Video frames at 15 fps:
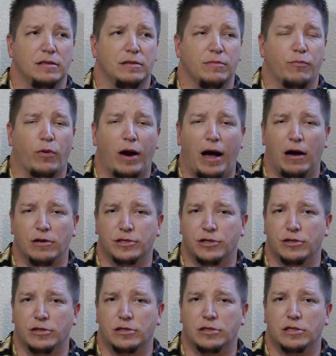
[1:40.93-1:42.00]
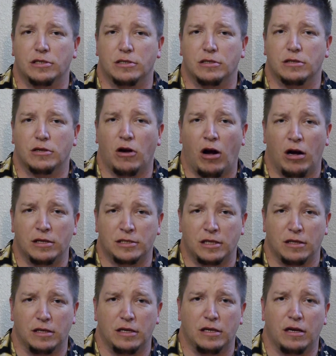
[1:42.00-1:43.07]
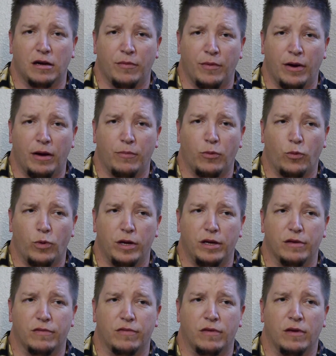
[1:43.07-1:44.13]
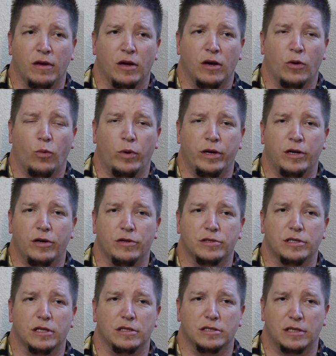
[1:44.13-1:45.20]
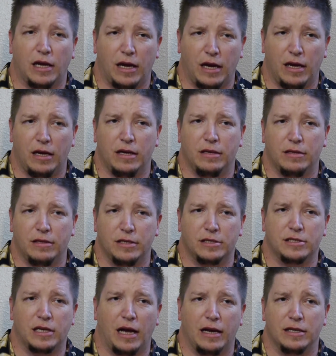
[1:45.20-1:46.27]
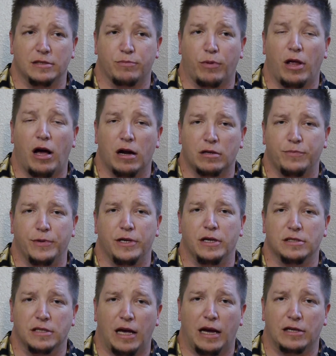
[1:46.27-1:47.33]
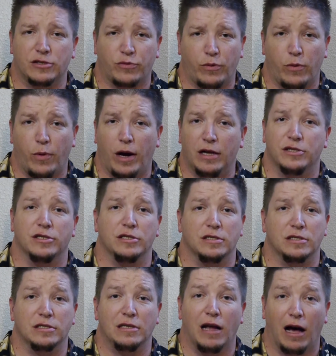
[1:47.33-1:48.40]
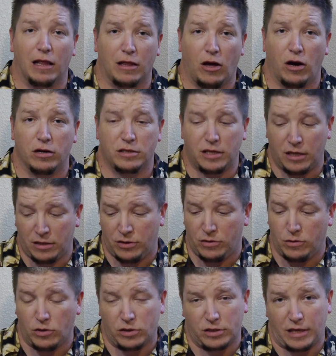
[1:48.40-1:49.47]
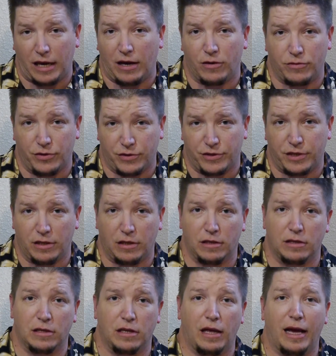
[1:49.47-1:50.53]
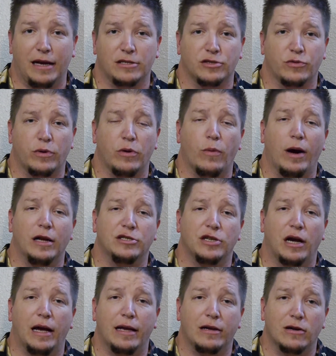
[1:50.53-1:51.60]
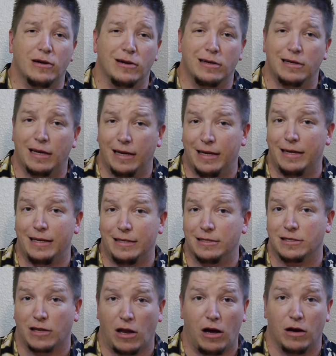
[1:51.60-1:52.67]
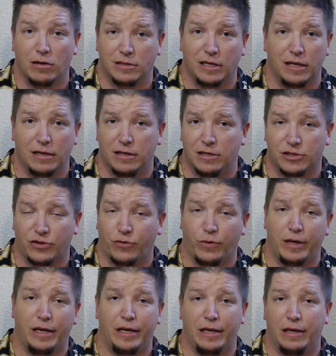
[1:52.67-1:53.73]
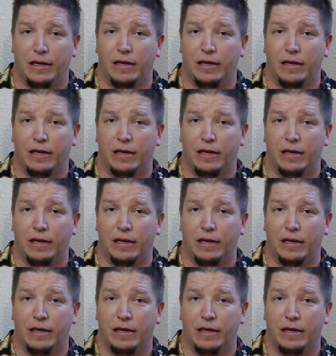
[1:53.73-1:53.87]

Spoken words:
The browsers constantly come up with windows that say this site is blocked because X3Watch is not logged in. You look down, you see the little X3Watch icon and it is logged in, it's green,